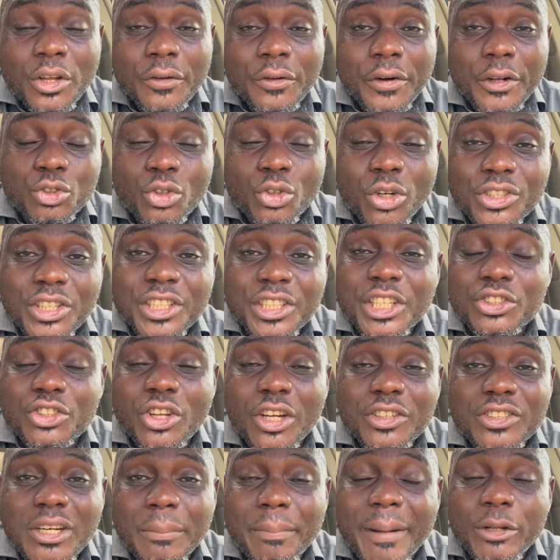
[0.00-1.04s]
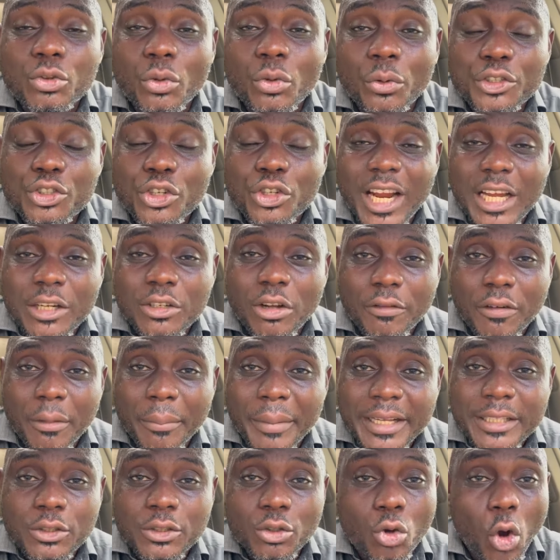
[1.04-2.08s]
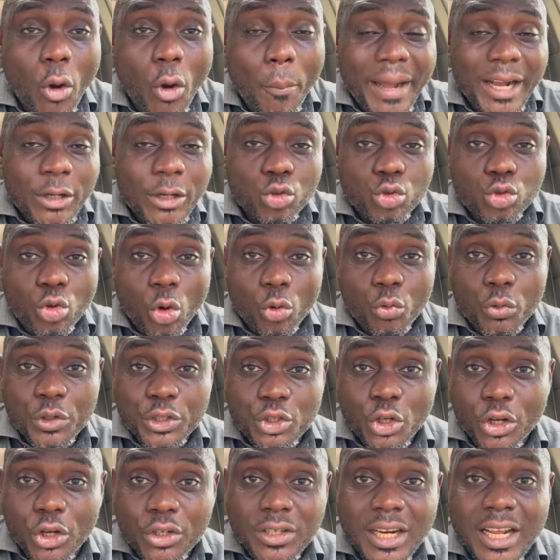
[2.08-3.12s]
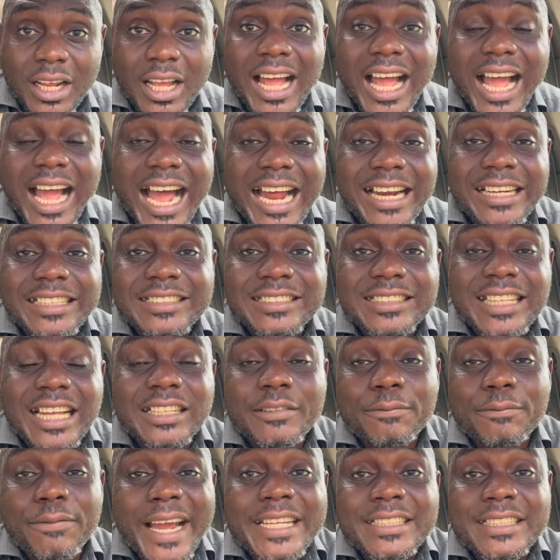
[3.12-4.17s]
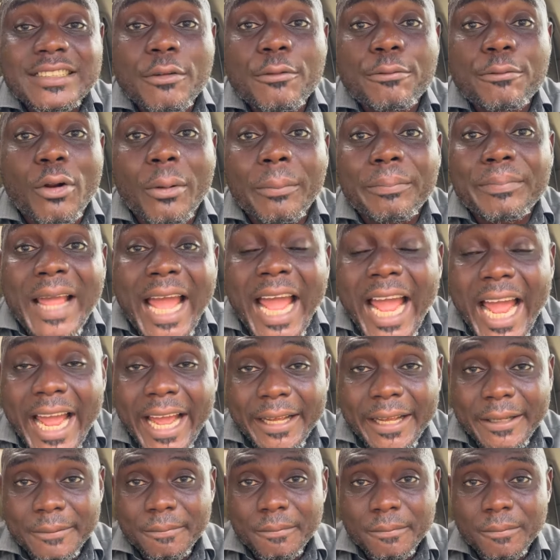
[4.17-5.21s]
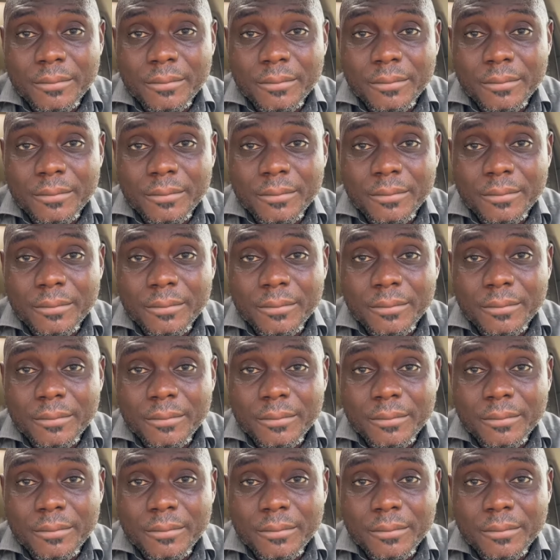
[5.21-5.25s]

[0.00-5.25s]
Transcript: Restructure this country back to regional government. Go back to your region and start fighting from there.